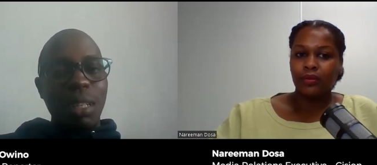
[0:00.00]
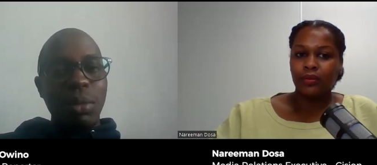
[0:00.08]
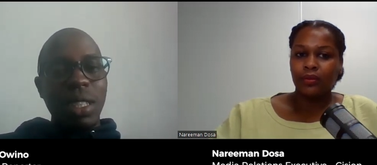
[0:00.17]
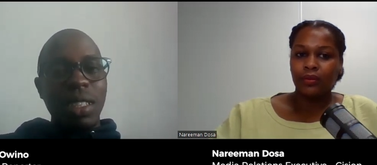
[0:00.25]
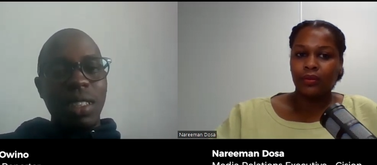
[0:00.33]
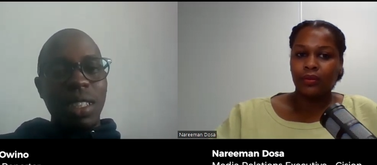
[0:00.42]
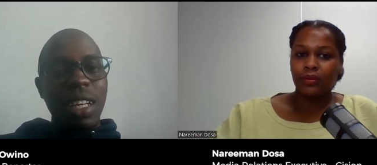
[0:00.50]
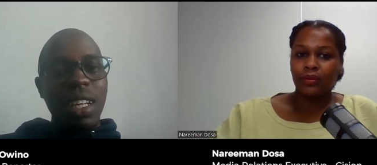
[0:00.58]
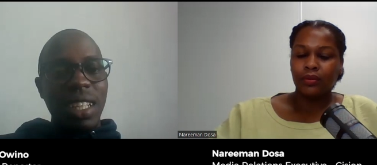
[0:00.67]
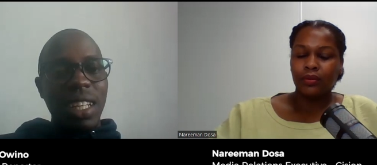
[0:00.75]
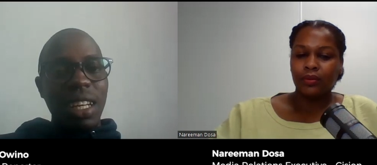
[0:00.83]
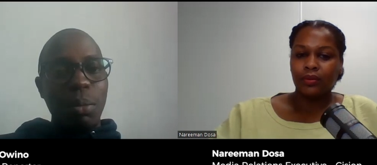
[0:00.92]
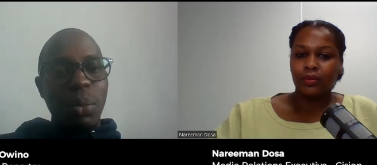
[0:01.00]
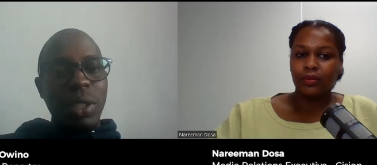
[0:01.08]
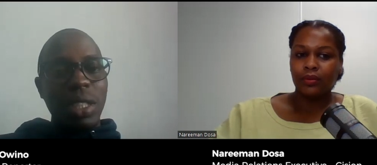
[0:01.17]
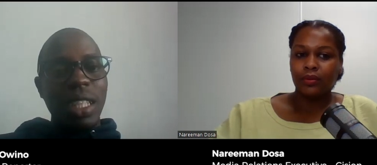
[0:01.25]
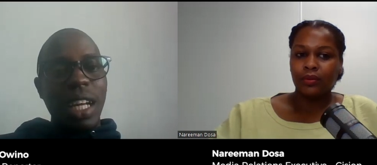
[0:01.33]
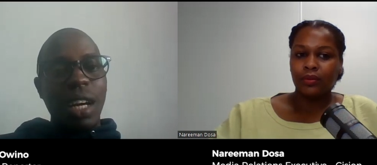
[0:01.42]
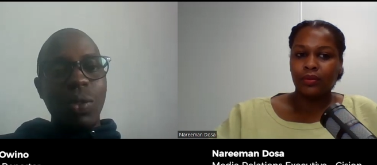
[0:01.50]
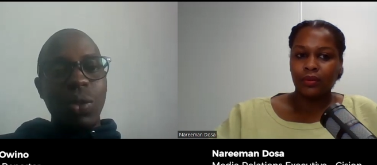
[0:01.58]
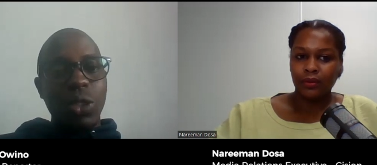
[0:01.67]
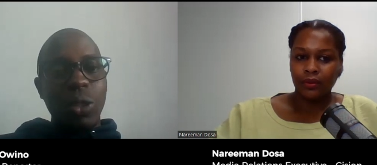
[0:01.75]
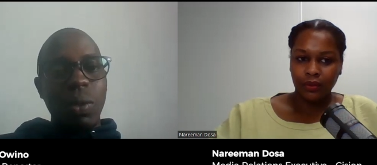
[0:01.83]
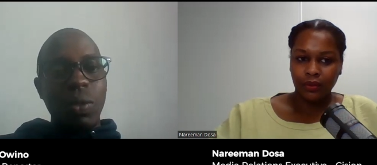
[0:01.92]
Speaker 1: something really, really important. I have
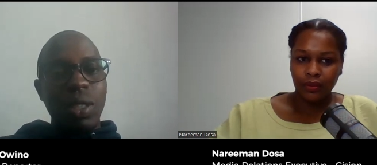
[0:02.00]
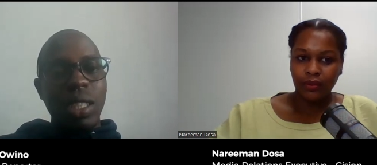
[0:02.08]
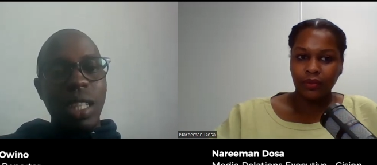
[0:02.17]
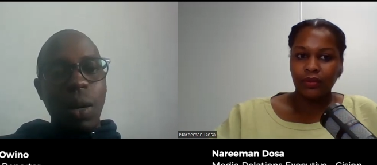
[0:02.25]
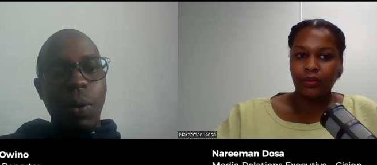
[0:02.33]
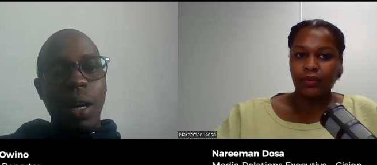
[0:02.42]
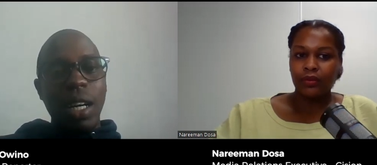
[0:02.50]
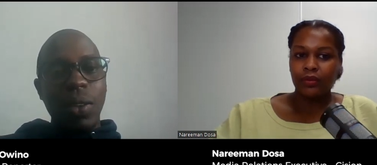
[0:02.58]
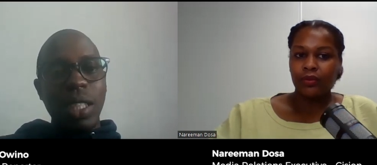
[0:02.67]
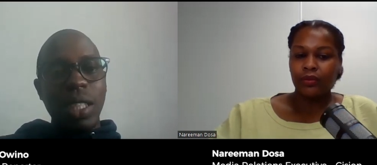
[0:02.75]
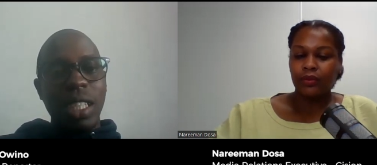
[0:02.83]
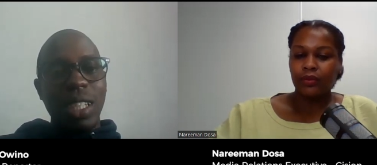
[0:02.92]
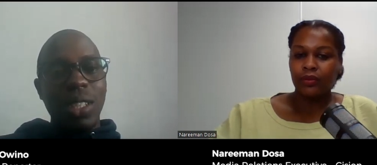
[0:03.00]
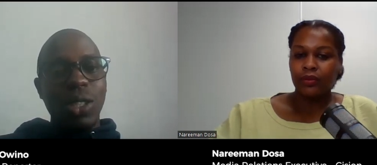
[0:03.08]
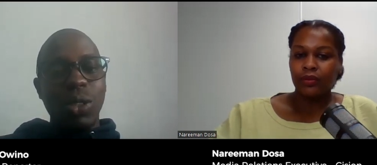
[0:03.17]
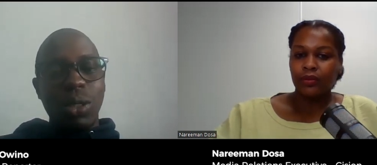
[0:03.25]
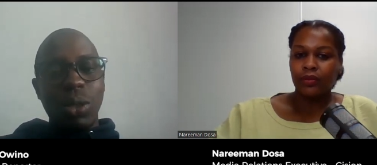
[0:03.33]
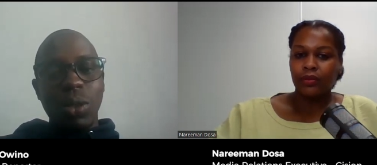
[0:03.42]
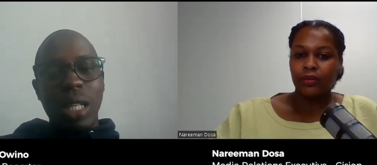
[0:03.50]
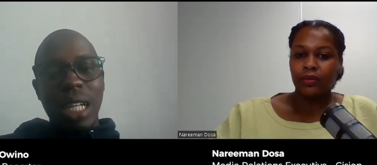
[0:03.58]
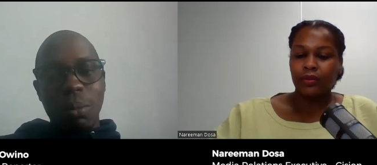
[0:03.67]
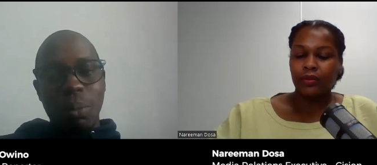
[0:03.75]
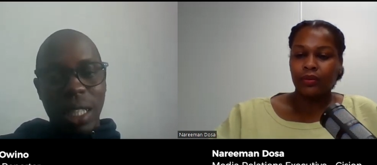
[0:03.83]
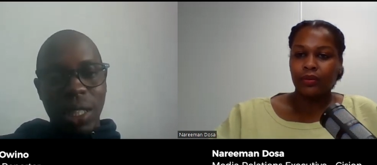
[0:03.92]
to stop everything I work on to do
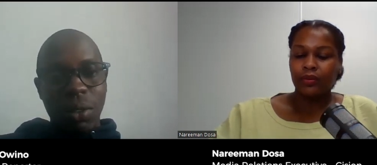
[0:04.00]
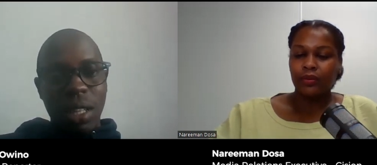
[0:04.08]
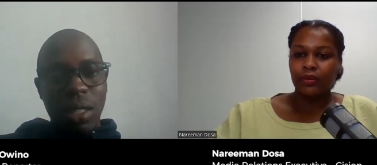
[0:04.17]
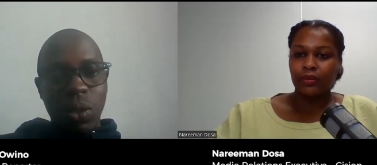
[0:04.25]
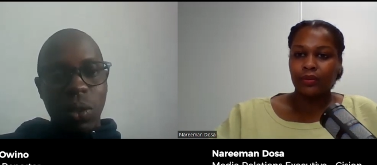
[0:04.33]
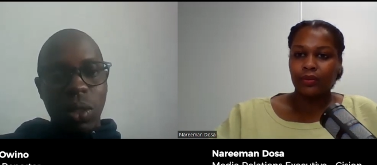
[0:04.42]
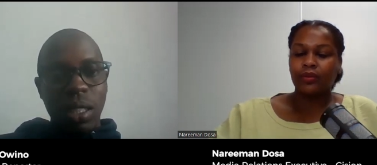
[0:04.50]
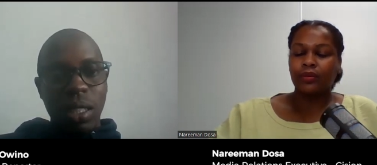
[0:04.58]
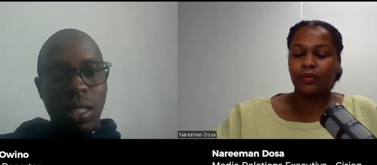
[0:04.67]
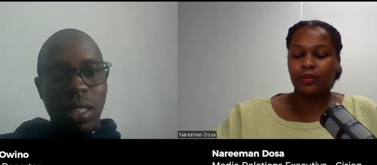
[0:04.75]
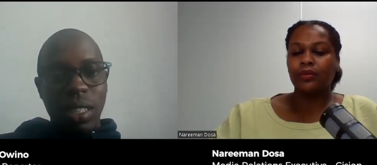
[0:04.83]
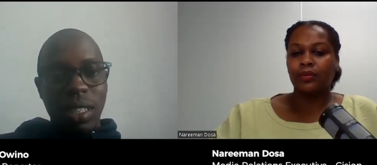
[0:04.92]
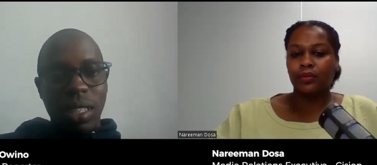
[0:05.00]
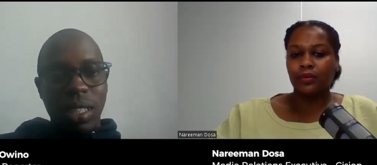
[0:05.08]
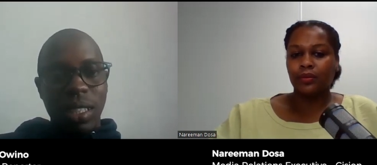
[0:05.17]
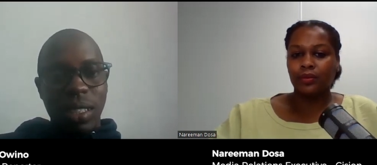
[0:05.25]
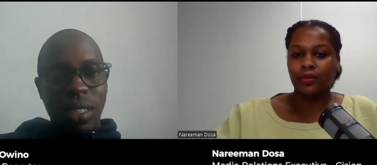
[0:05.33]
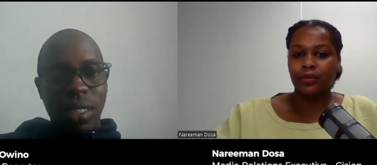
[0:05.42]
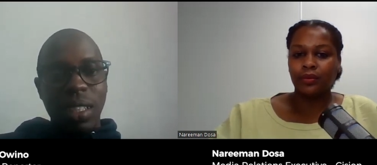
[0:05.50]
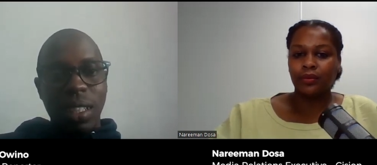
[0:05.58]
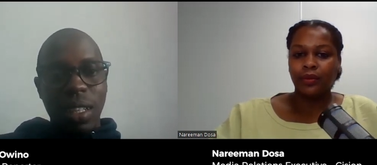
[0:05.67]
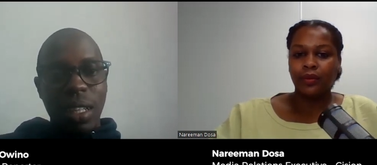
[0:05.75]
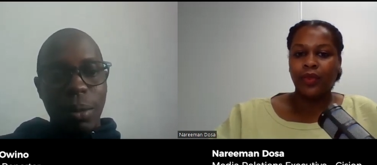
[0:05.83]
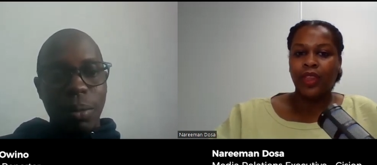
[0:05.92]
that particular story.
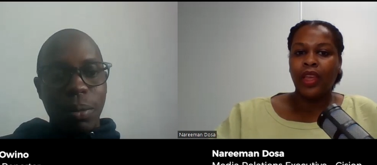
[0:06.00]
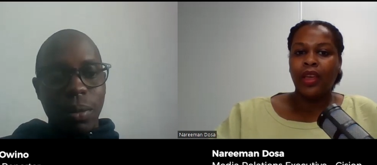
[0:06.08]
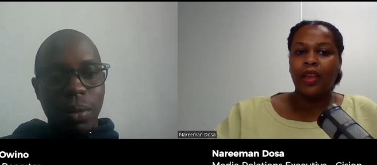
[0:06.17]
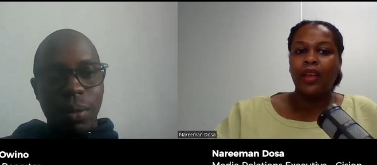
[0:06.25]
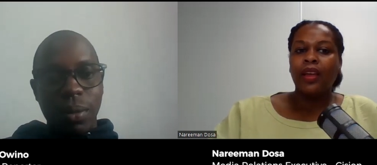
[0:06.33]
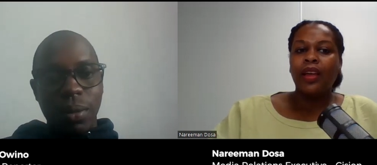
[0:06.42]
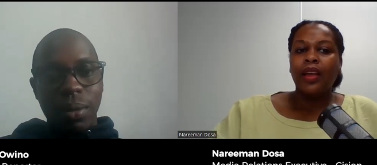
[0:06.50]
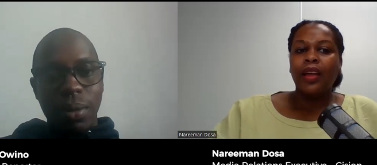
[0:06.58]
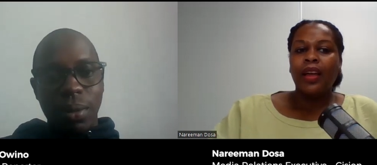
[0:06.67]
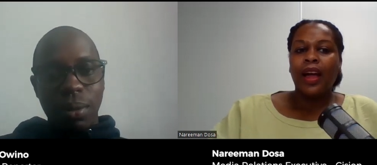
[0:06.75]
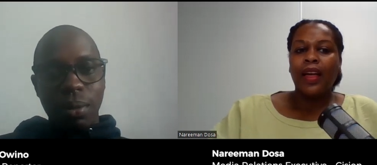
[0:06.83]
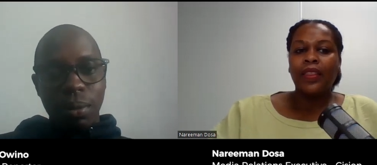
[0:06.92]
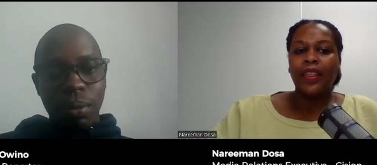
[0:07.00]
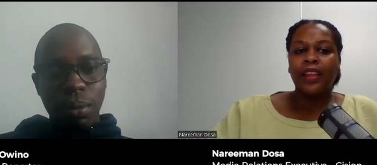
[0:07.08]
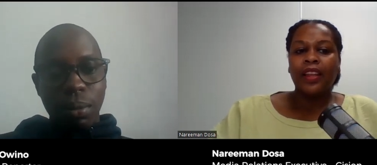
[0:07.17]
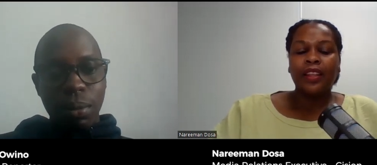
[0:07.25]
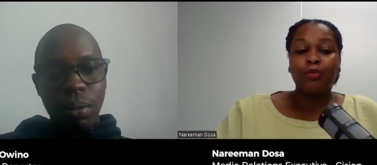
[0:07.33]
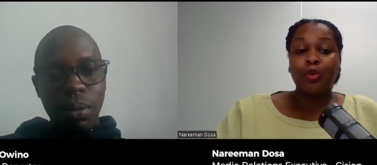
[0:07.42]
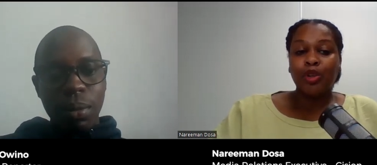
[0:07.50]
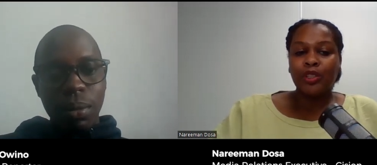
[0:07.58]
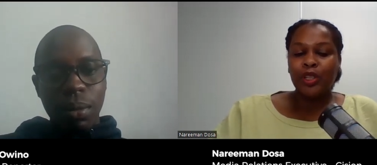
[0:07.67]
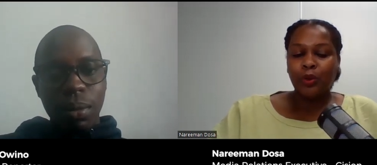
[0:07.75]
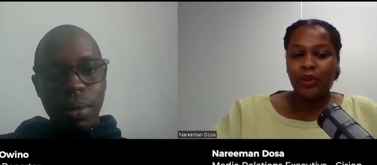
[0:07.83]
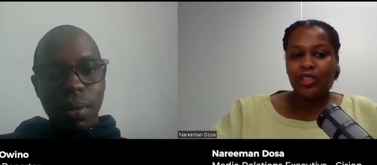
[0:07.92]
Speaker 2: Yeah. And then an
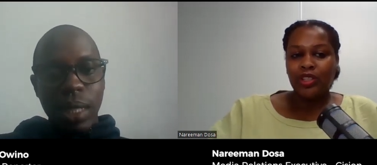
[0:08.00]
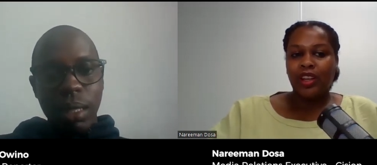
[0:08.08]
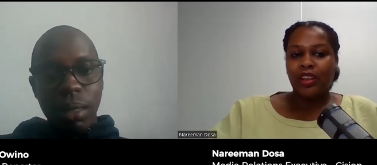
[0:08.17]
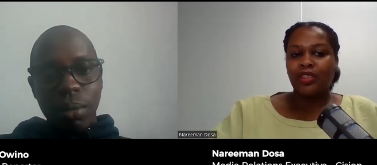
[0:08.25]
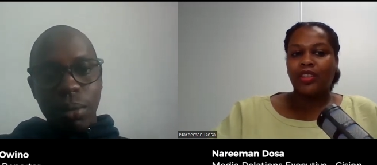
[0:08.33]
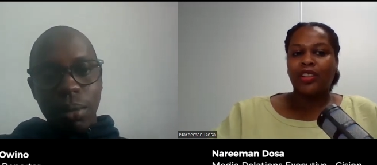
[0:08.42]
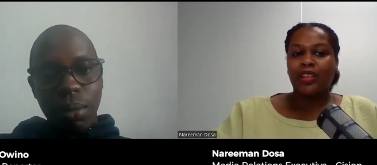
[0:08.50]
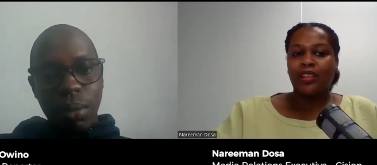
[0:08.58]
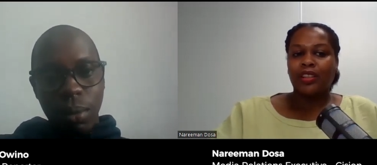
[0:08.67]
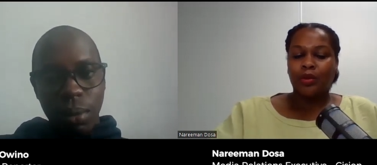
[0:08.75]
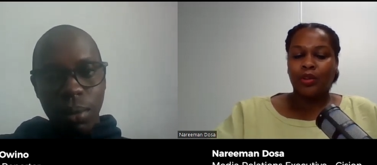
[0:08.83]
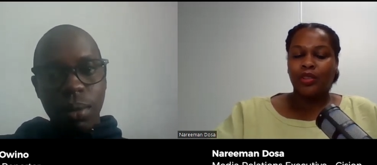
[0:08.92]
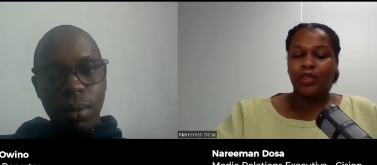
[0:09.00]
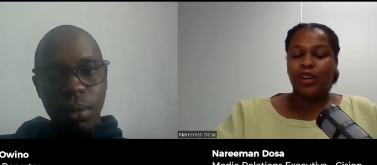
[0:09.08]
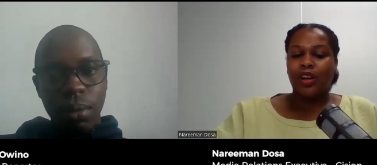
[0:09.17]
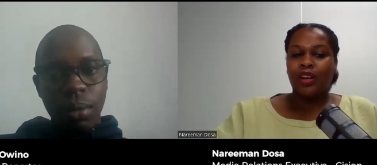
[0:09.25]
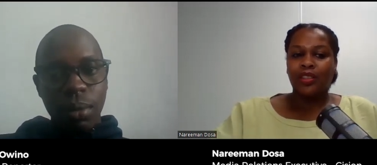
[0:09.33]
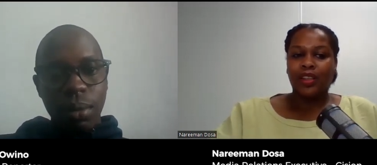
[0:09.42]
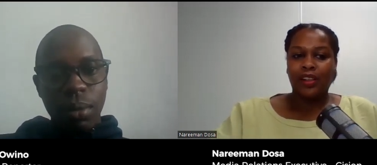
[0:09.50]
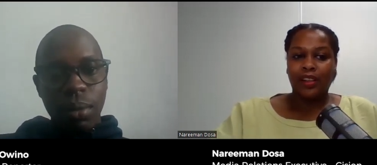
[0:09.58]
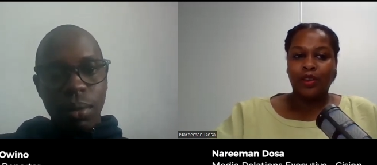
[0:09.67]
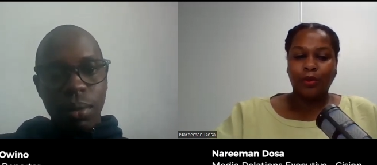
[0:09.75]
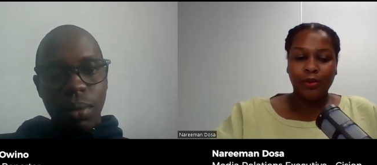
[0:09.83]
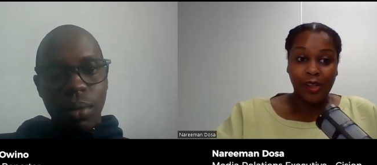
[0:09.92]
important question actually that I wanted to ask
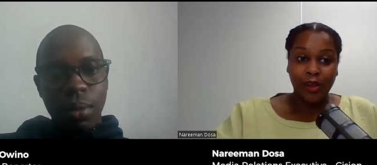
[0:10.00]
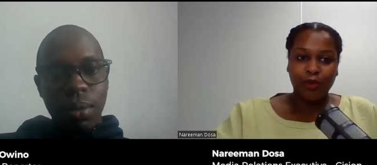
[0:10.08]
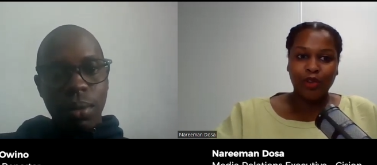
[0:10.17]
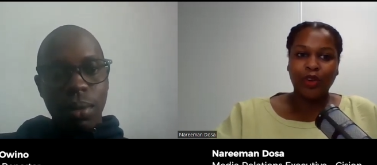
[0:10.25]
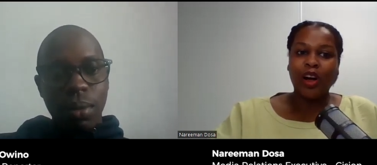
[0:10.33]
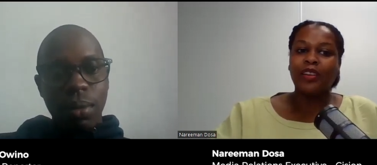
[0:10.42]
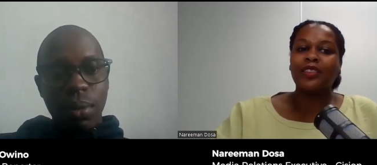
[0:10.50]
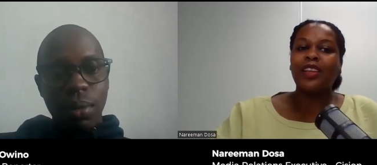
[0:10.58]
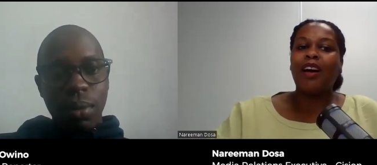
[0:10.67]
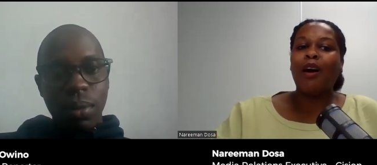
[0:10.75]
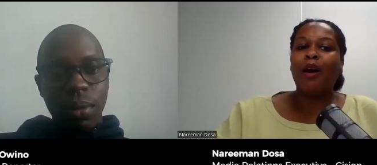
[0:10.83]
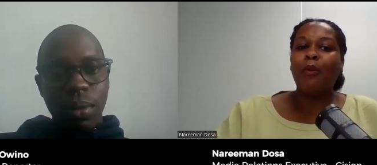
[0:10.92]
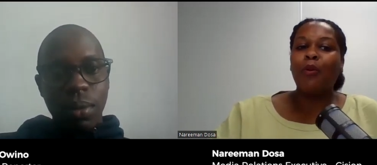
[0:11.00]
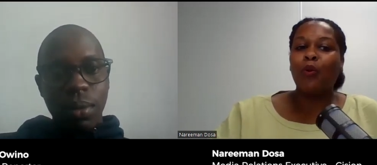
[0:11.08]
and I completely forgot. Uh,